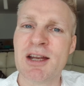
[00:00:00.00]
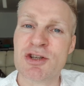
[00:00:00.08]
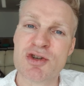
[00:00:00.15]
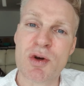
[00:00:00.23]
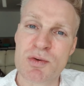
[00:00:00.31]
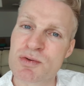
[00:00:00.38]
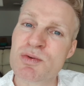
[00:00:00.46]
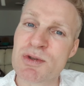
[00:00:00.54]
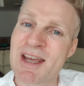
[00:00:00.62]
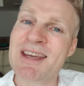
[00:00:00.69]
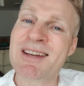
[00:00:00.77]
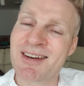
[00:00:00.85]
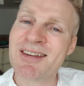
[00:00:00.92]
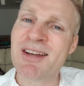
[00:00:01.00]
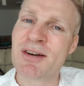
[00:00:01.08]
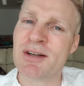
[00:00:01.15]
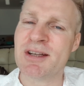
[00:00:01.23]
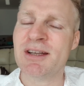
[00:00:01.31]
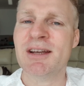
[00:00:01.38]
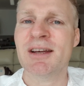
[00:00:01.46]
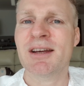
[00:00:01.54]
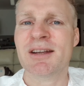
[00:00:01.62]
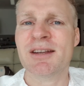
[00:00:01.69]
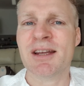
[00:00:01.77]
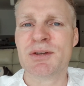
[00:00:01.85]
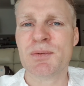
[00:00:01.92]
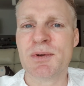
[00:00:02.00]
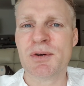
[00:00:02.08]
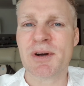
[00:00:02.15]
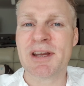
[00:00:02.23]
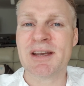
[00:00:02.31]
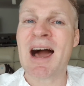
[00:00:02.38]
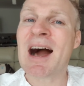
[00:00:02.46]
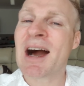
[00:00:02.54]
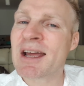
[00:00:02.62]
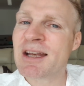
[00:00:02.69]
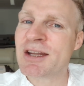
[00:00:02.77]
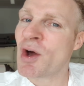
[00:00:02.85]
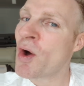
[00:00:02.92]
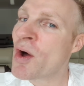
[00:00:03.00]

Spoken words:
it shows today clearly that we are in highly